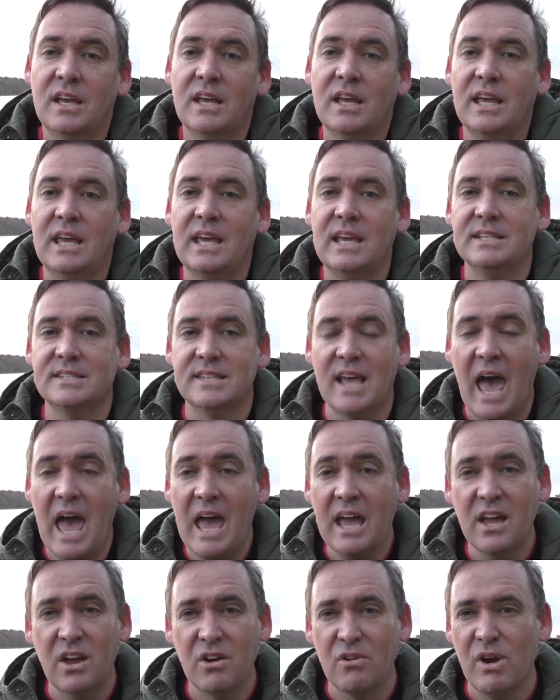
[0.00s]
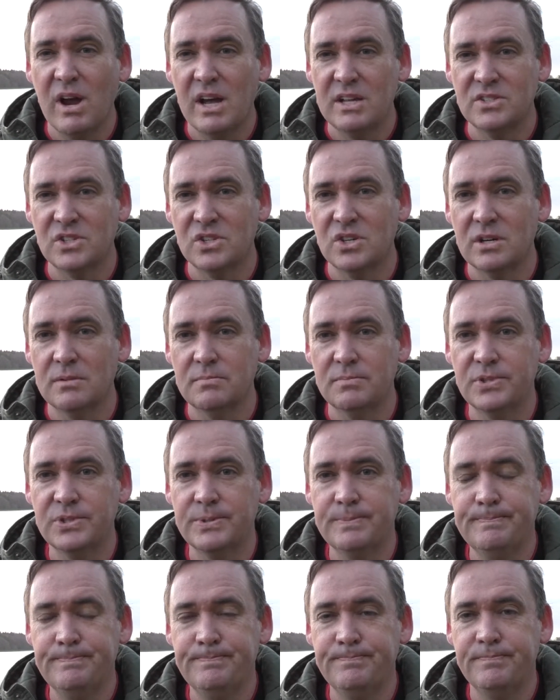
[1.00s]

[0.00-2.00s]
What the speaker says: his anger at times.